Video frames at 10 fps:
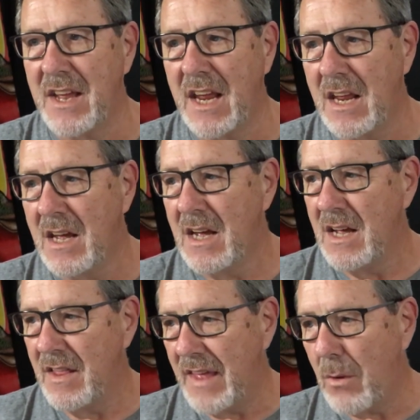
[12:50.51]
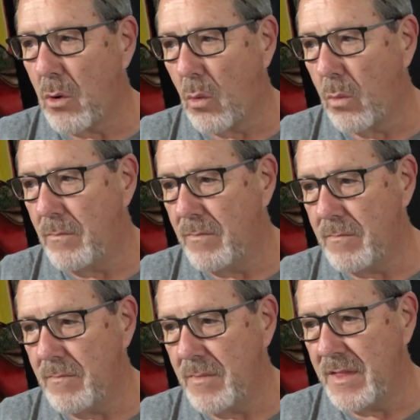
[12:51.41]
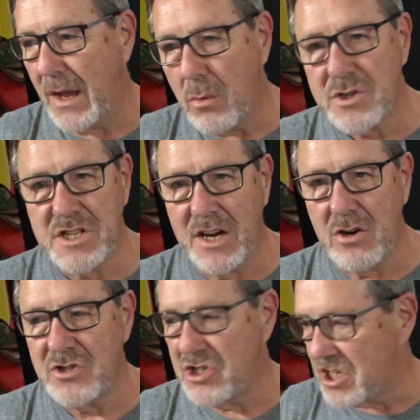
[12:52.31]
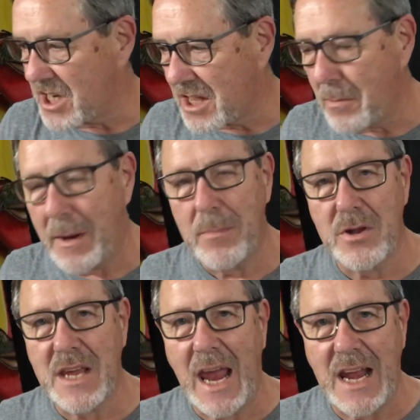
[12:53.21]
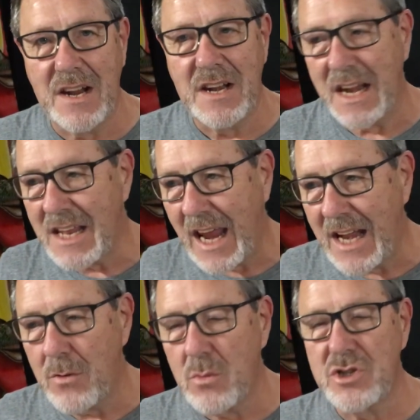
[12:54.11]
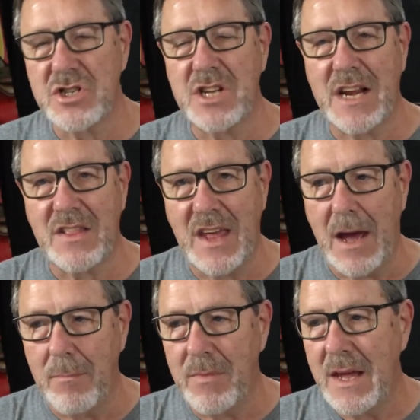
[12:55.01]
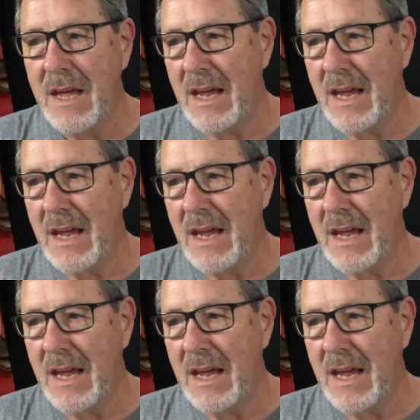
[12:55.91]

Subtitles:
They were sinners just like the people in Canaan, and Canaan were just like them,